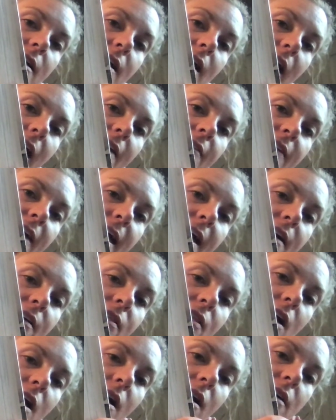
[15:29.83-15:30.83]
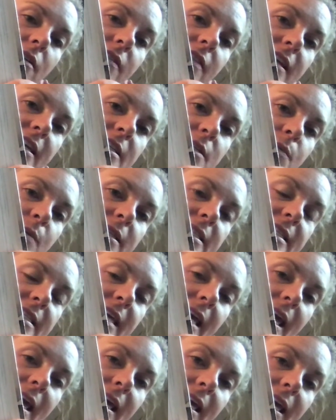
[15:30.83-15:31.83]
of how long this was
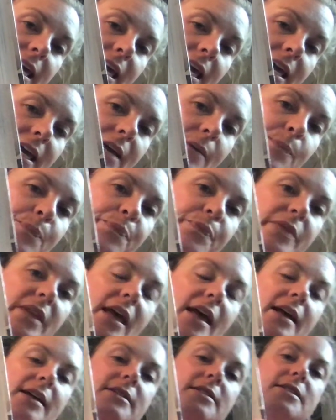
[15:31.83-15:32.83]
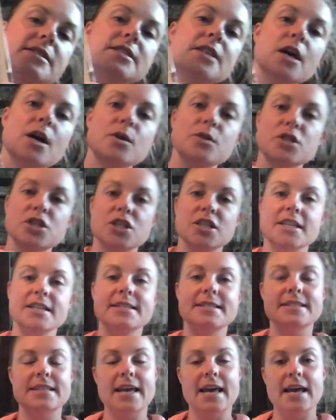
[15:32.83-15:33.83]
taking. And so she
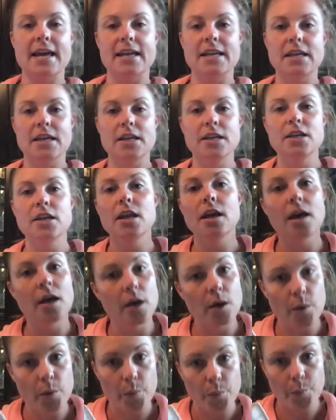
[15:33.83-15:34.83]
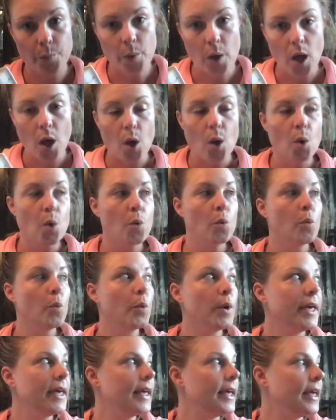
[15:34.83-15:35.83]
said, no,
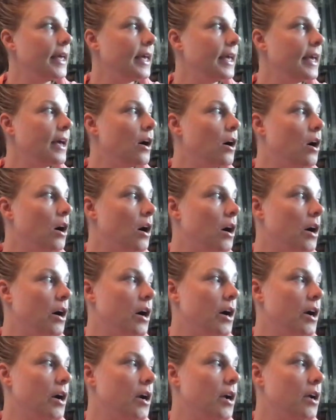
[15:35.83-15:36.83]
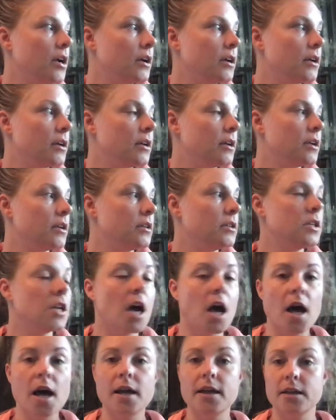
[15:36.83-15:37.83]
we are
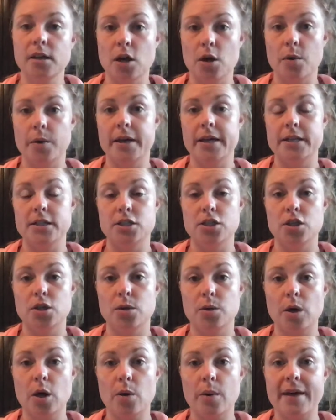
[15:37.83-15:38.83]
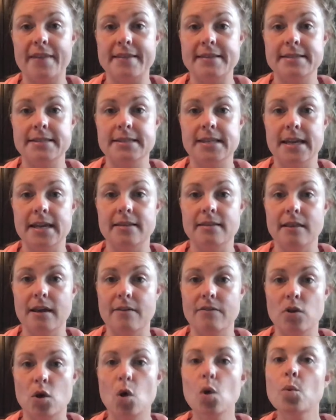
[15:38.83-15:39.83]
not going to go at the state
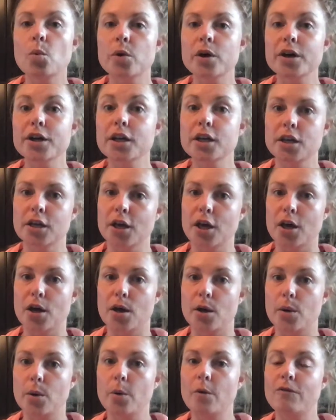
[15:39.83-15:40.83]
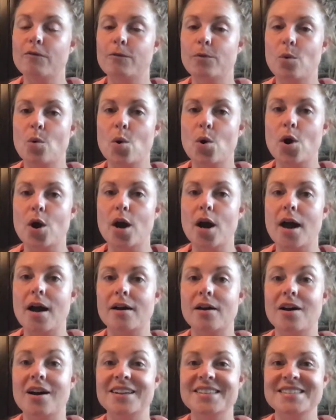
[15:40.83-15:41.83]
level. We're going to go for a
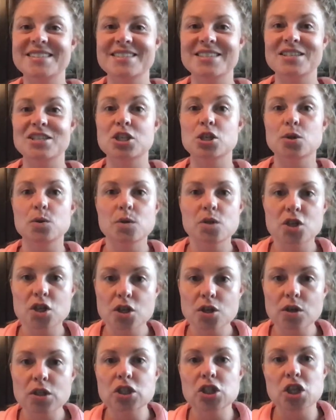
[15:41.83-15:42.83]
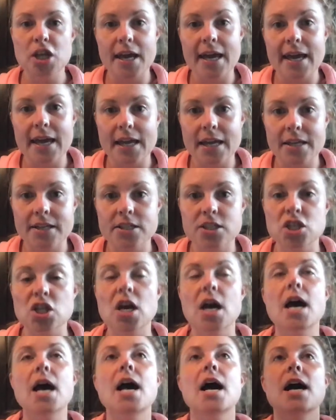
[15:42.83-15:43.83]
constitutional change,
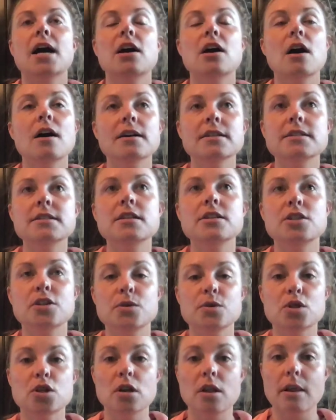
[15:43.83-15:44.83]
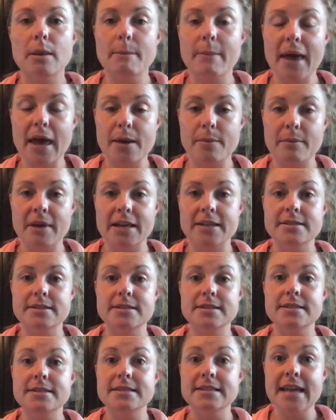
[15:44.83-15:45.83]
a constitutional amendment
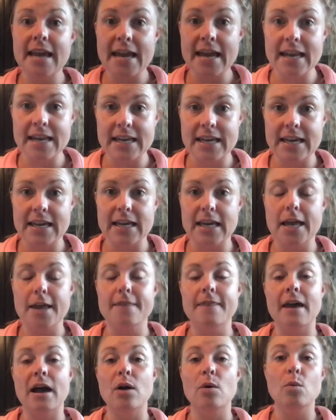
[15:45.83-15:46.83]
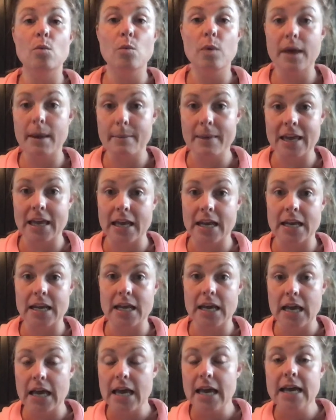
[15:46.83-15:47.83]
stating that women
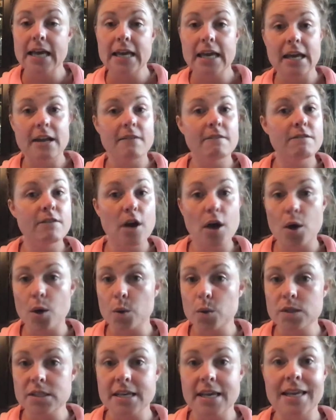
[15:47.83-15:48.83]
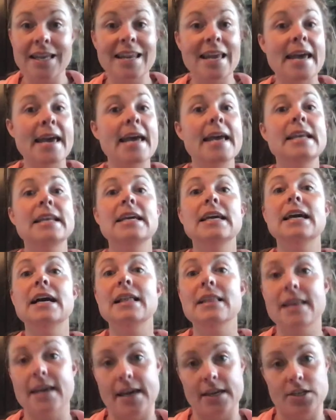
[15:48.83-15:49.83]
can vote in any
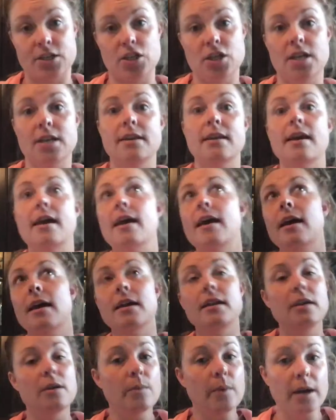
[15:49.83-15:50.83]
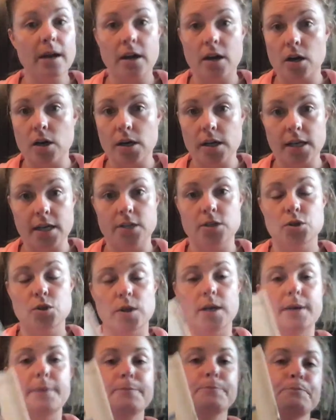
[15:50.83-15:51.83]
election anywhere in our
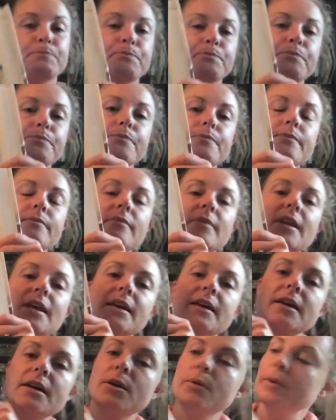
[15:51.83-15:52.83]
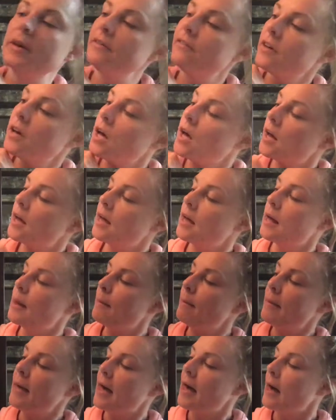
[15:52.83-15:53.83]
country. Here we've got a
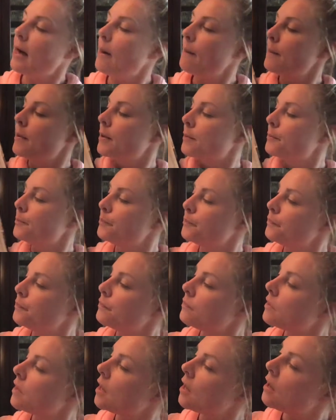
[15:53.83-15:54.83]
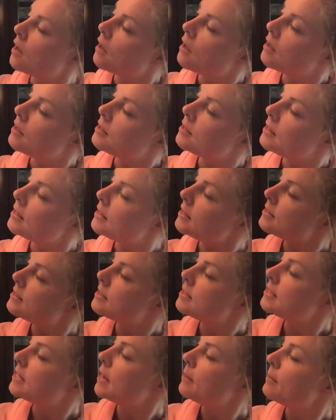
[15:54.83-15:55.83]
map. It's
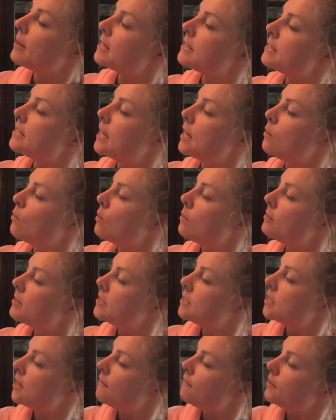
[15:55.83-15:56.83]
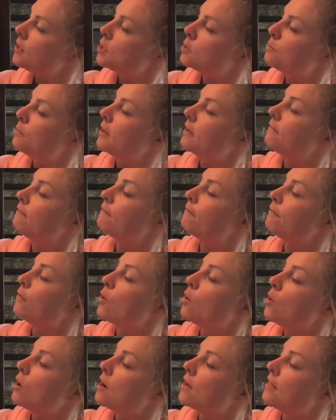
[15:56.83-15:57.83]
state by state woman suffrage
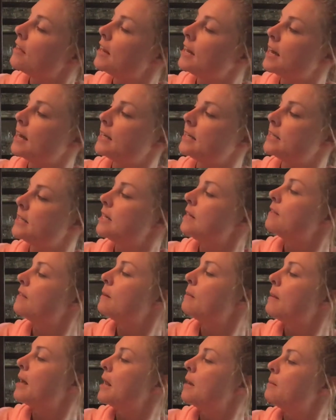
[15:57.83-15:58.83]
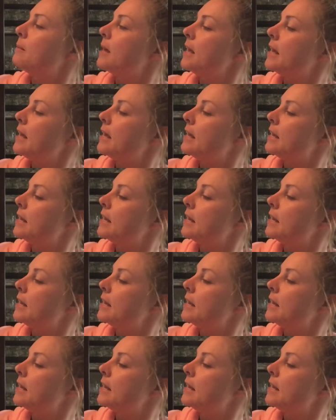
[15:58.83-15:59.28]
before the 19th Amendment in